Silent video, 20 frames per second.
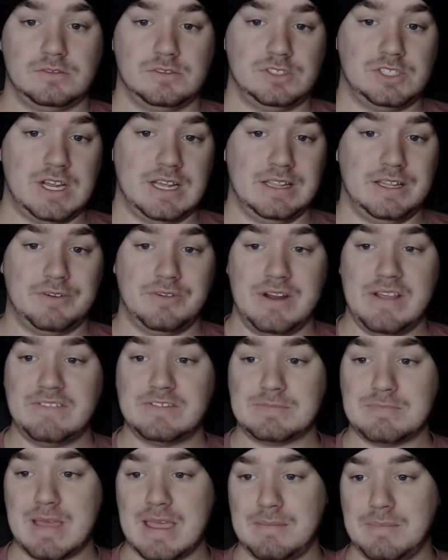Jalen
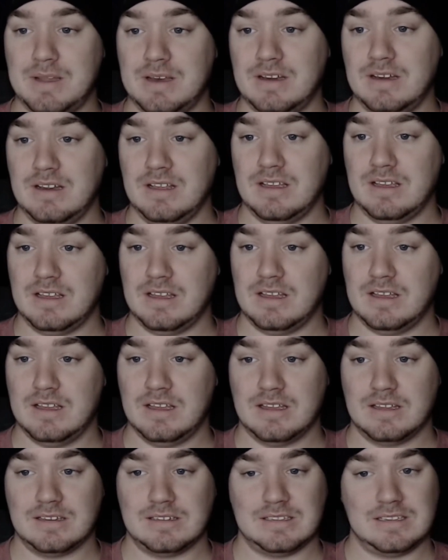Reeves-Maben,
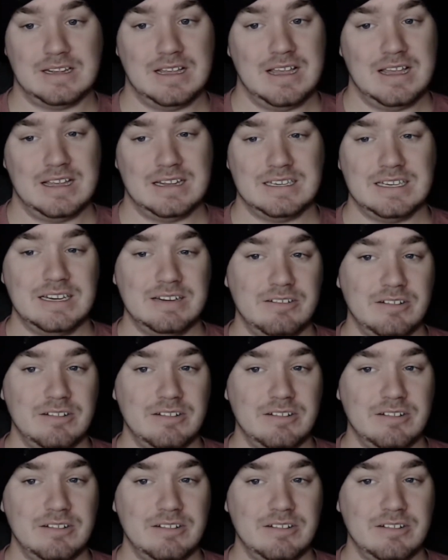didn't